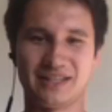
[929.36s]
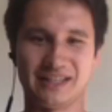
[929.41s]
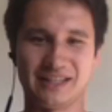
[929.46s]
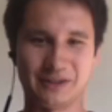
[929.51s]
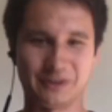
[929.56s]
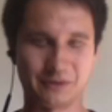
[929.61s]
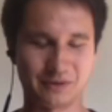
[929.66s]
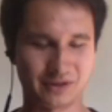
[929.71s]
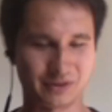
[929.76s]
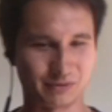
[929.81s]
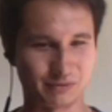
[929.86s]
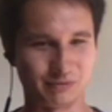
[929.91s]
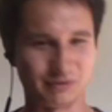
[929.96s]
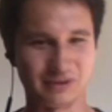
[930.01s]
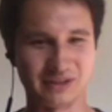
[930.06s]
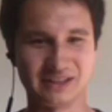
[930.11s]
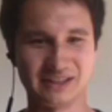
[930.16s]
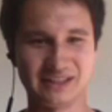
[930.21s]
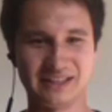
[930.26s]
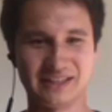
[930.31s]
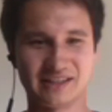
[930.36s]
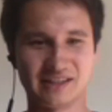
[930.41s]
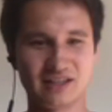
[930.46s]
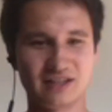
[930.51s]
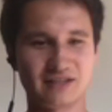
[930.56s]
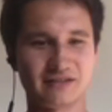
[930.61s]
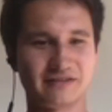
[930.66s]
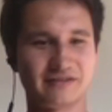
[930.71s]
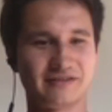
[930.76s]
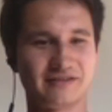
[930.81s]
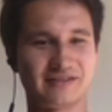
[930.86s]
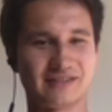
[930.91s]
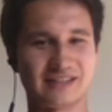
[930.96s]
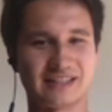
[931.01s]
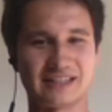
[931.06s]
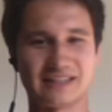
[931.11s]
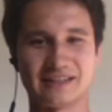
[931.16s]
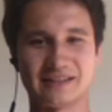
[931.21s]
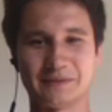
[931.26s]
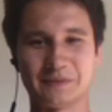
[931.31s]
It was really tough.
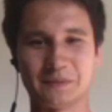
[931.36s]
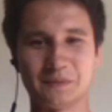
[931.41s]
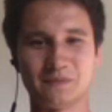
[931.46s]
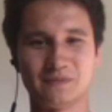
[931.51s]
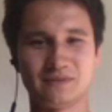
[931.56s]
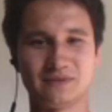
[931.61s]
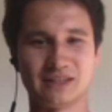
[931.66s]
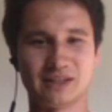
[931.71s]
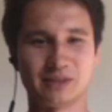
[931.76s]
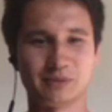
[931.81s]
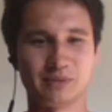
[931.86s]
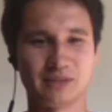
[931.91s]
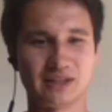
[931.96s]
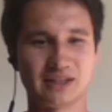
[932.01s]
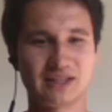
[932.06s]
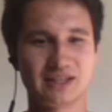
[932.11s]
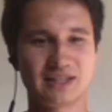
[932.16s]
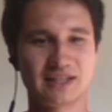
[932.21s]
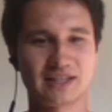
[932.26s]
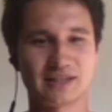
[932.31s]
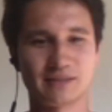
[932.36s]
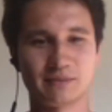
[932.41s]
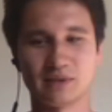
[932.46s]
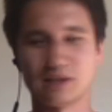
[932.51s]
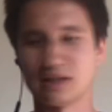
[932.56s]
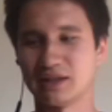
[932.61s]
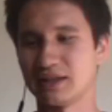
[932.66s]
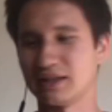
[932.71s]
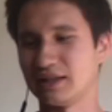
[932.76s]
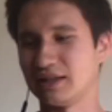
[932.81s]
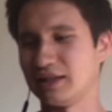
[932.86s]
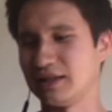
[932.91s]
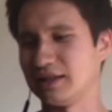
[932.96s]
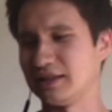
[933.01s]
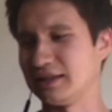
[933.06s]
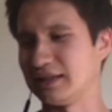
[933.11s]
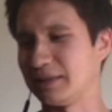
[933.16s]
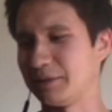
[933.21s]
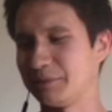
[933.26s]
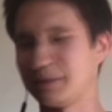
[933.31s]
I'll be honest about it.
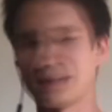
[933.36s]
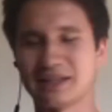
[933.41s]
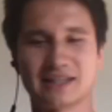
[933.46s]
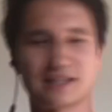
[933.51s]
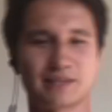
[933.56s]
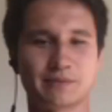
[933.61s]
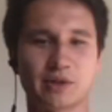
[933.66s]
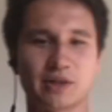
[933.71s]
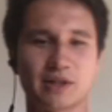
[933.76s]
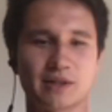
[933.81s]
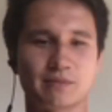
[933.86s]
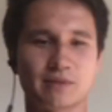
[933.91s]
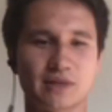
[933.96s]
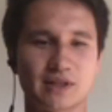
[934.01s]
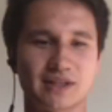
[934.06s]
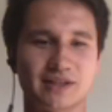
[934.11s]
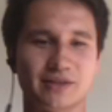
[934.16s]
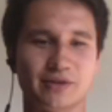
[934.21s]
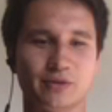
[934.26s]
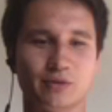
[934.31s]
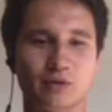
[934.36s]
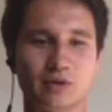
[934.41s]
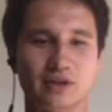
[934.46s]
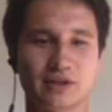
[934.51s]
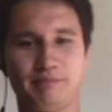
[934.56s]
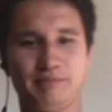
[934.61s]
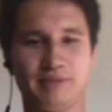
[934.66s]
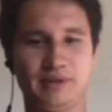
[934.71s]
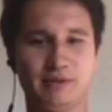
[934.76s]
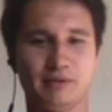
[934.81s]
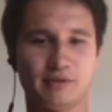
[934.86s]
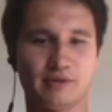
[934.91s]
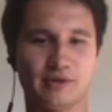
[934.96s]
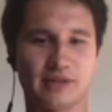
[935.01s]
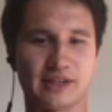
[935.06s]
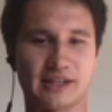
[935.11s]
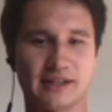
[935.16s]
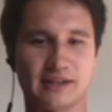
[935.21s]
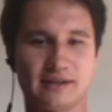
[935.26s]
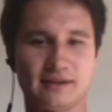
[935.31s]
I'm not the smartest person in the world. People
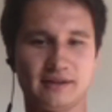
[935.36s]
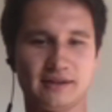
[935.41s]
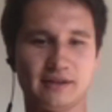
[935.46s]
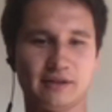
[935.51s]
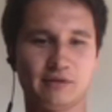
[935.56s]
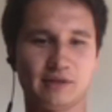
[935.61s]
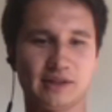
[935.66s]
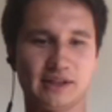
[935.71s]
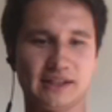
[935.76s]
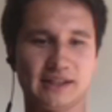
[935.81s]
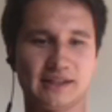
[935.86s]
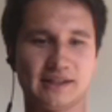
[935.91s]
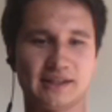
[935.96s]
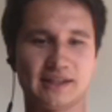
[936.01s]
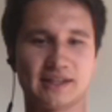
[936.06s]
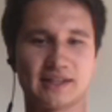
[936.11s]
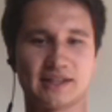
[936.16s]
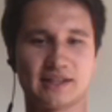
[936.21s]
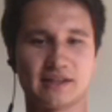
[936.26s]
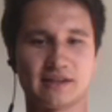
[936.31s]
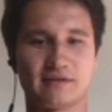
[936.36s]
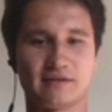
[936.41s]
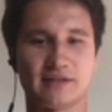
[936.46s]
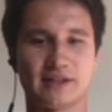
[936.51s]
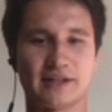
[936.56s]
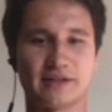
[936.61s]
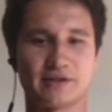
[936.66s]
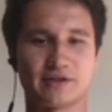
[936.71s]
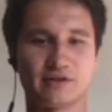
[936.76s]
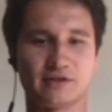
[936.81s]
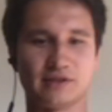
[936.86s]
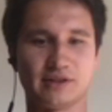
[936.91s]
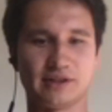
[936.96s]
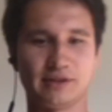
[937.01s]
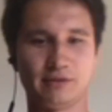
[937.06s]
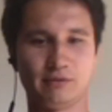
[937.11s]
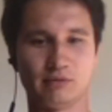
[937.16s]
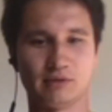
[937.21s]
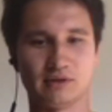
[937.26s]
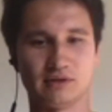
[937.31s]
that really get this stuff
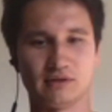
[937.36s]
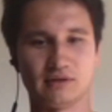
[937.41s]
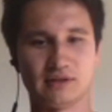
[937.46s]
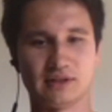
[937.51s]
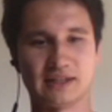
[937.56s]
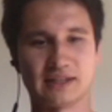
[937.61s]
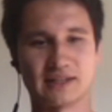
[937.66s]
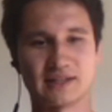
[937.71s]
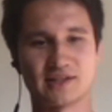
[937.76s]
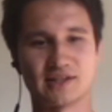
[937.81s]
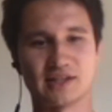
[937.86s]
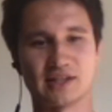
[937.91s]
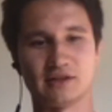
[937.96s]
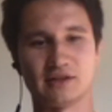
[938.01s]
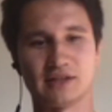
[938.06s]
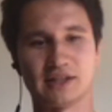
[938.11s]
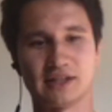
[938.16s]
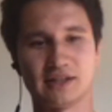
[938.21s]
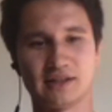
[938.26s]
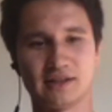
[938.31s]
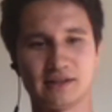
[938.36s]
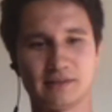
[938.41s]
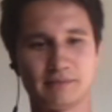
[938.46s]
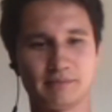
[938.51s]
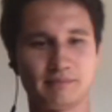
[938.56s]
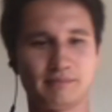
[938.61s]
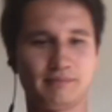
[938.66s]
naturally will excel at it and